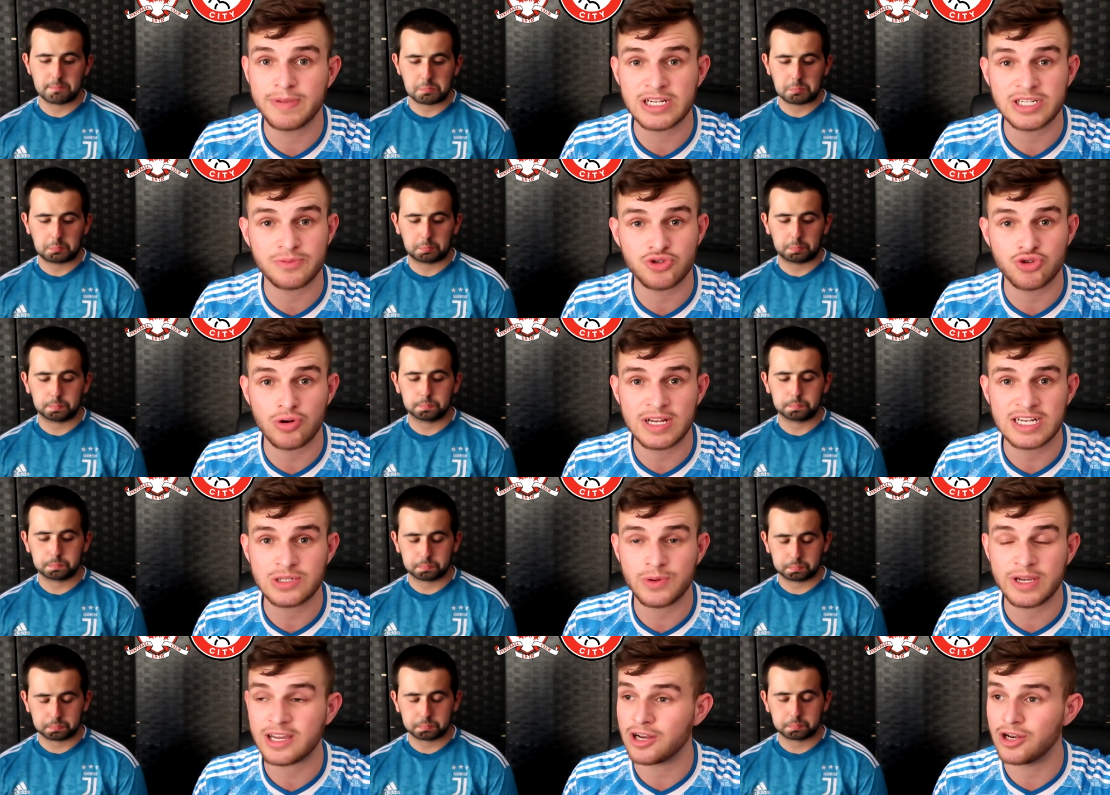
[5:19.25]
Speaker 1: picked up a draw last
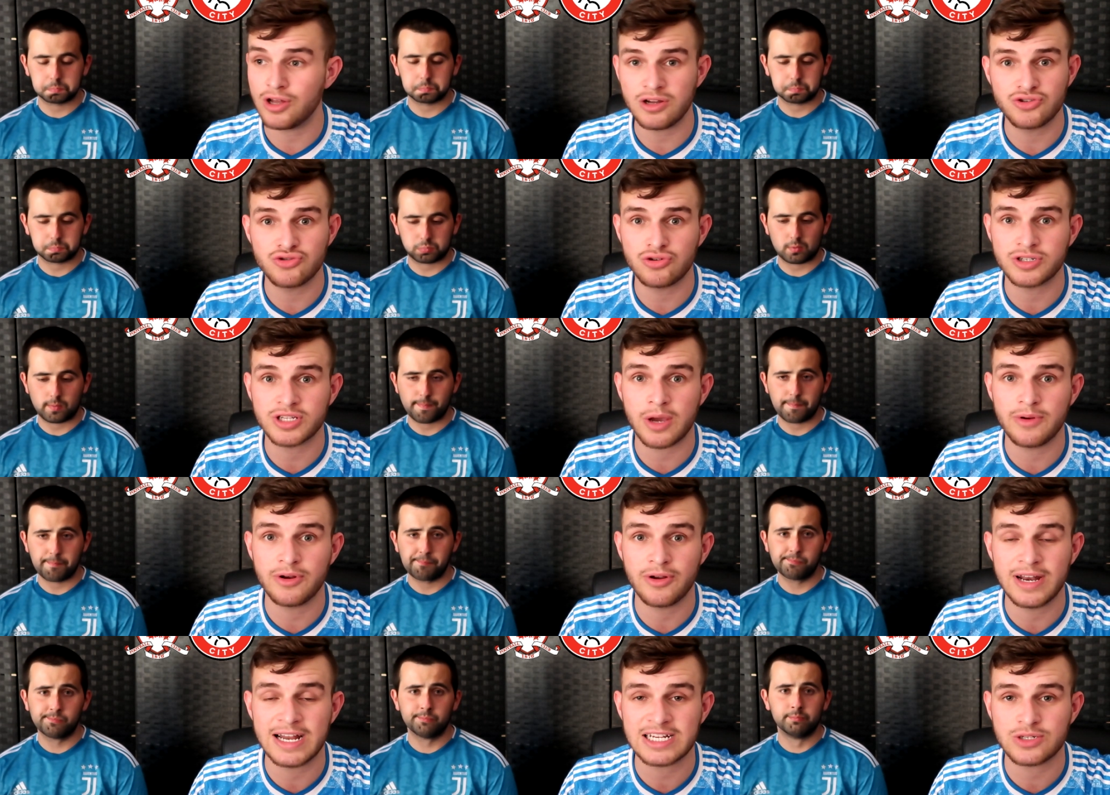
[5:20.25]
week. A lot of draws going
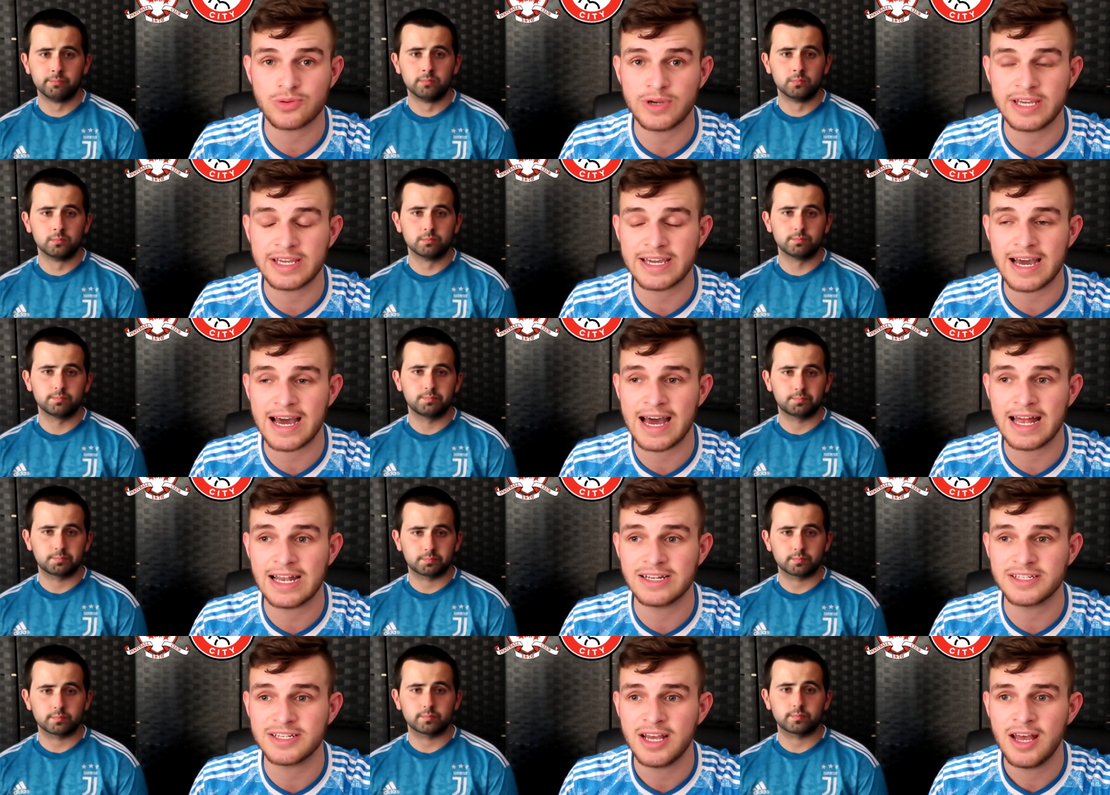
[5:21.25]
on last week
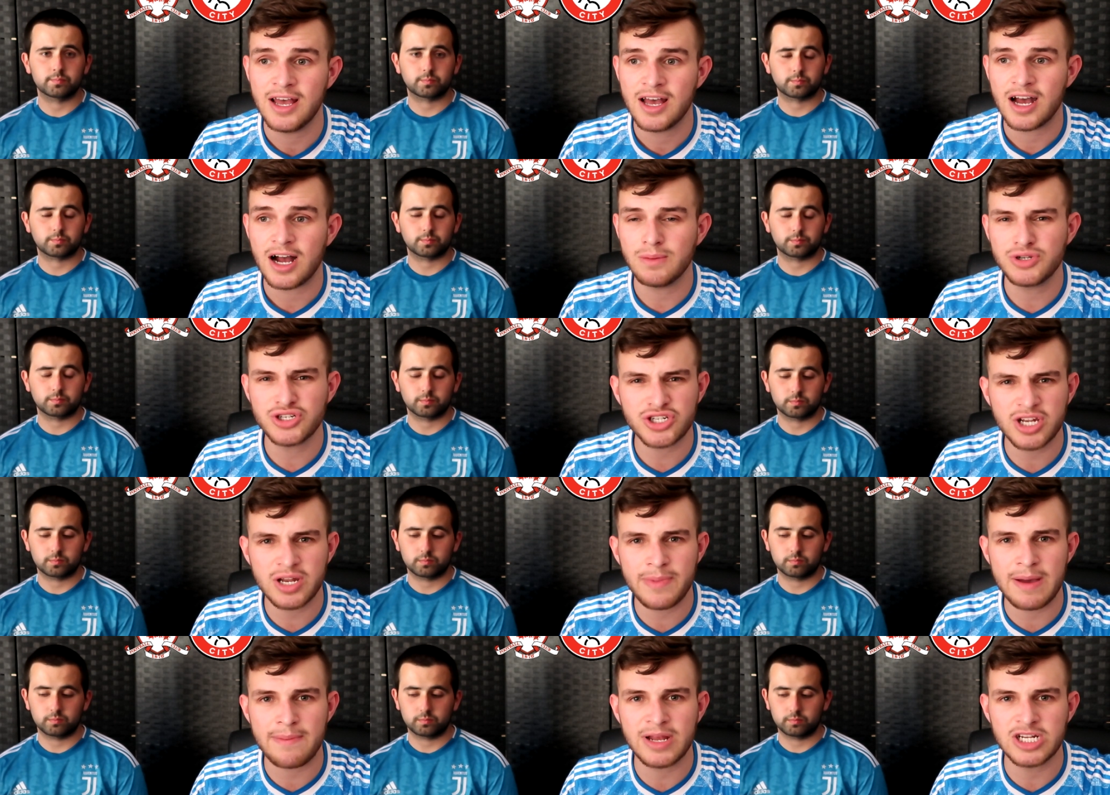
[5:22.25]
and I'm just going to
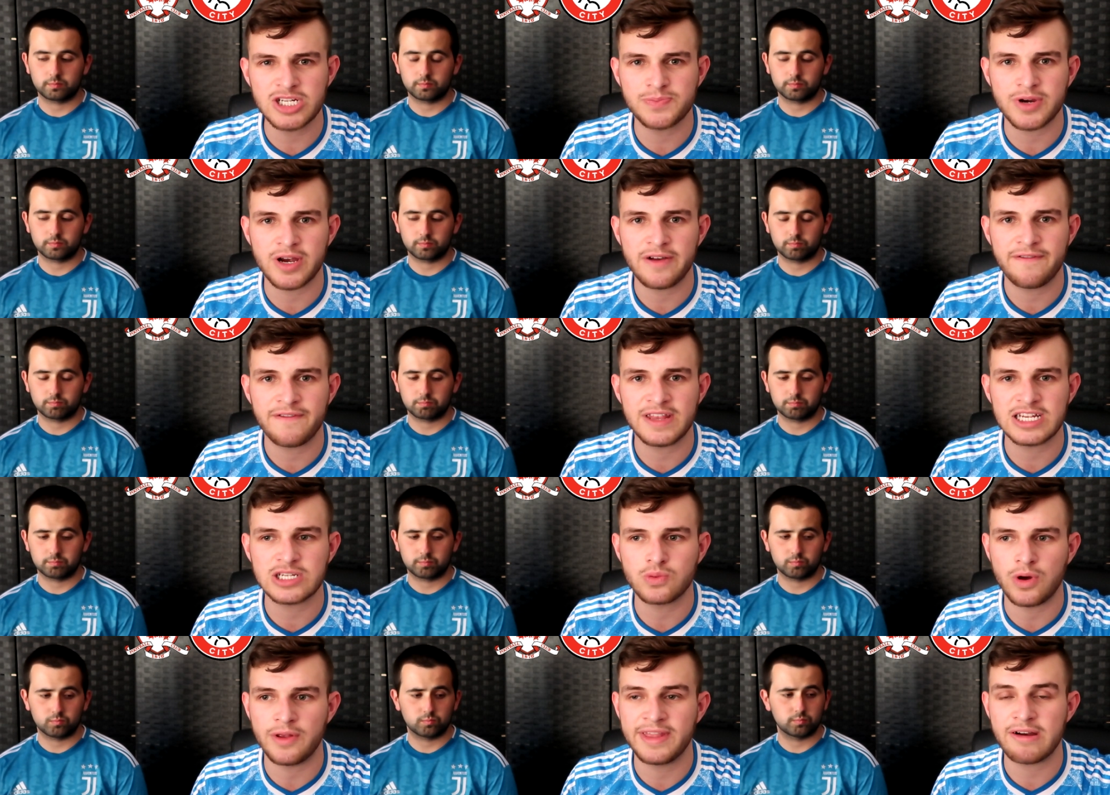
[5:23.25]
back Middlesbrough for this
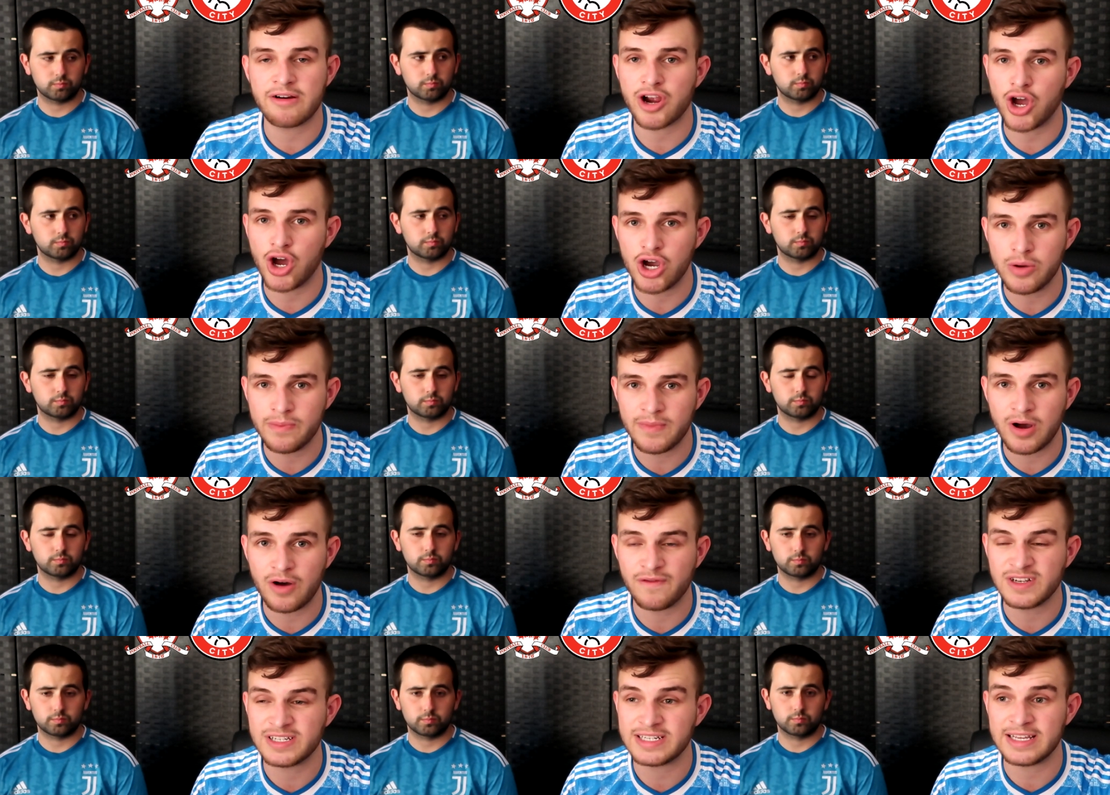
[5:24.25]
one. They're at home.
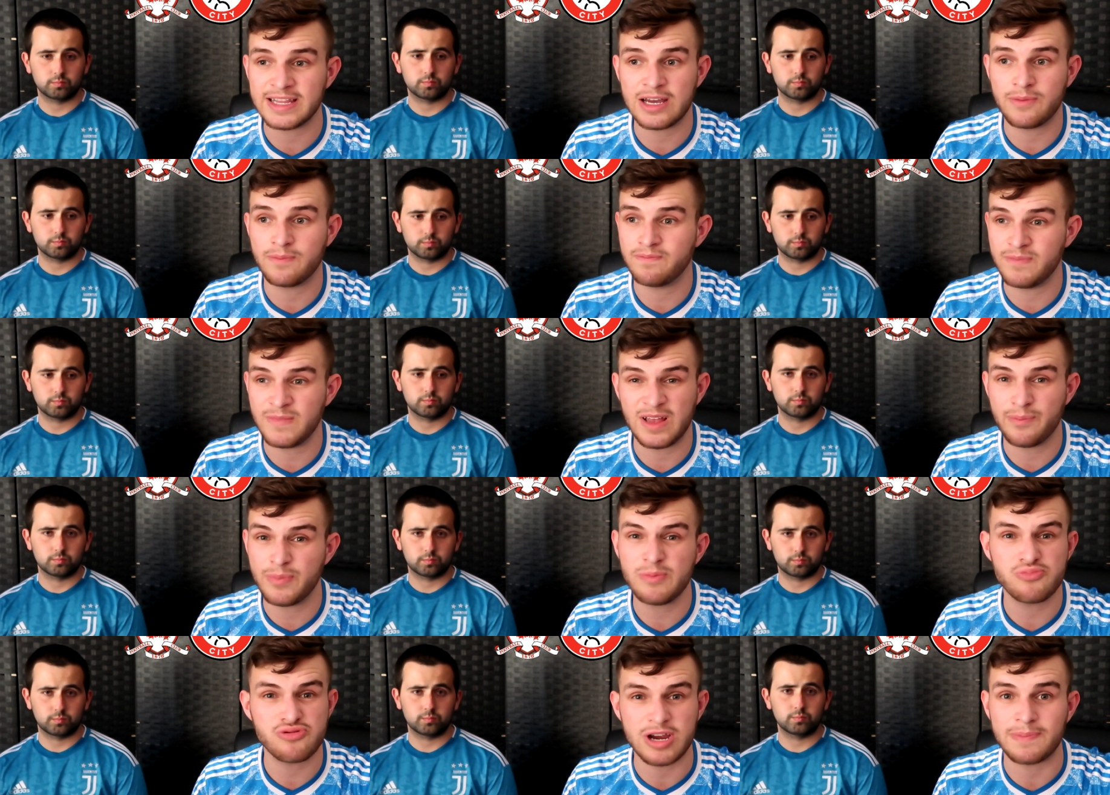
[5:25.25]
Obviously, they'll, they'll be
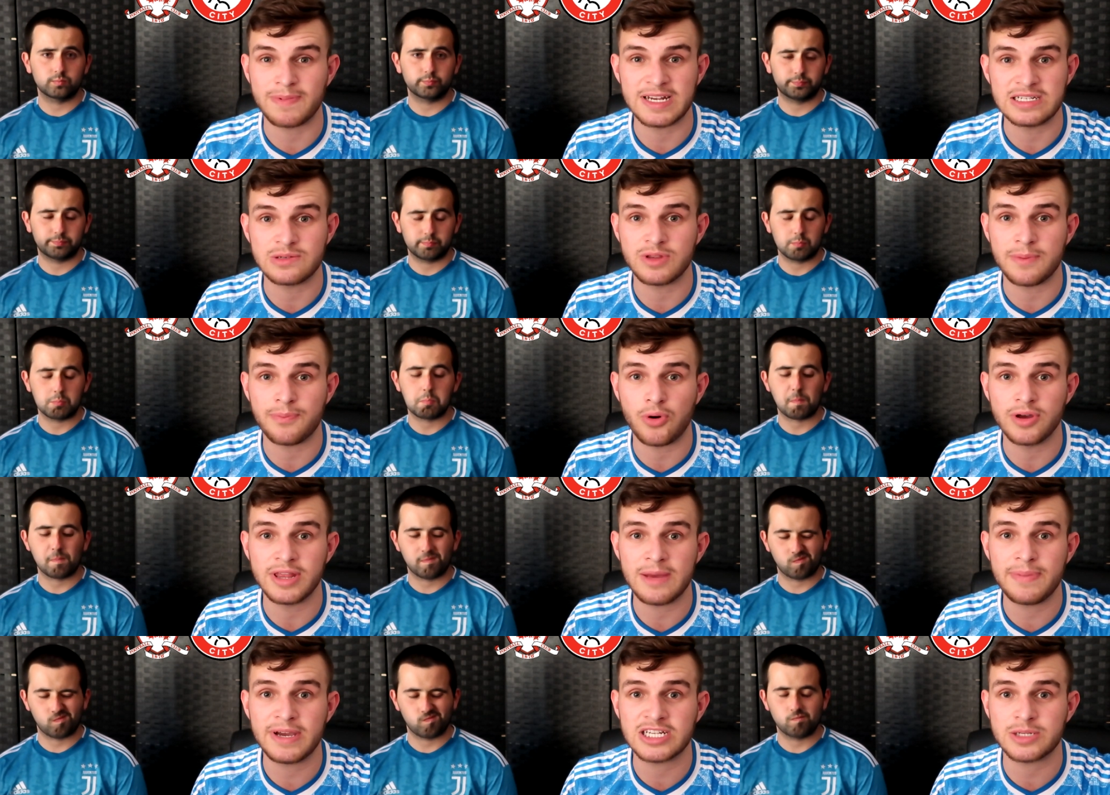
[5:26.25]
pretty pleased with the point
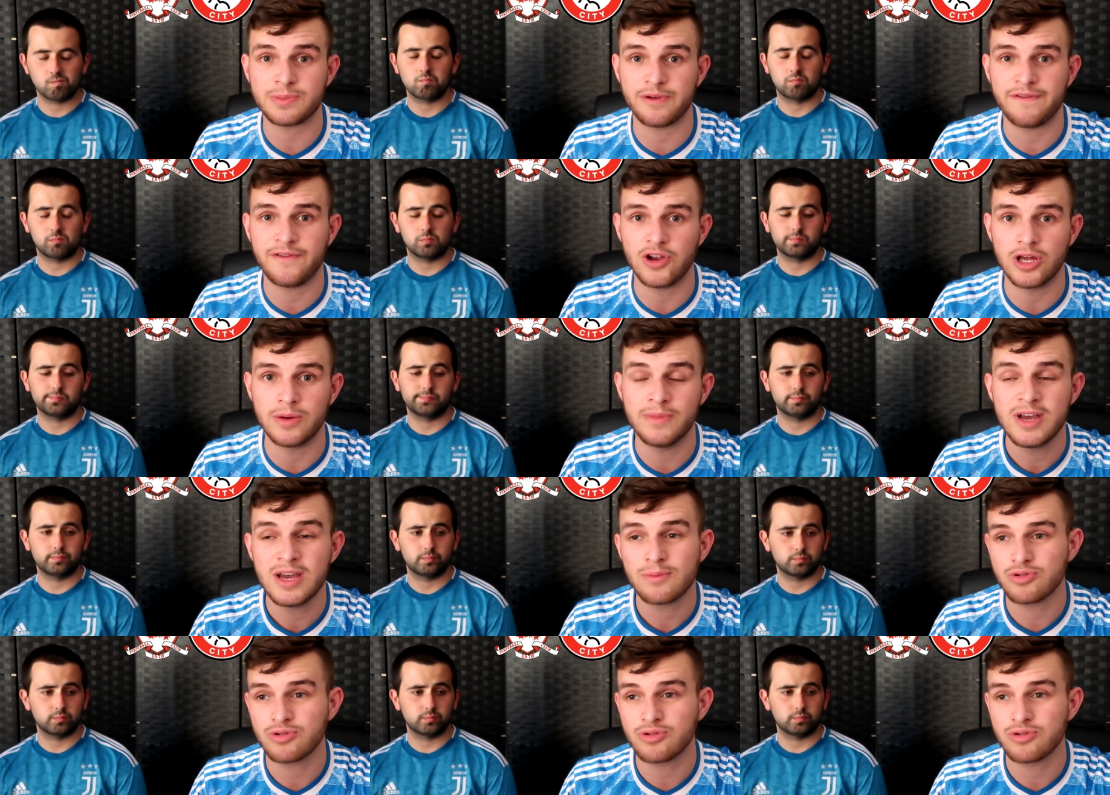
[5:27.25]
they picked up at Fulham.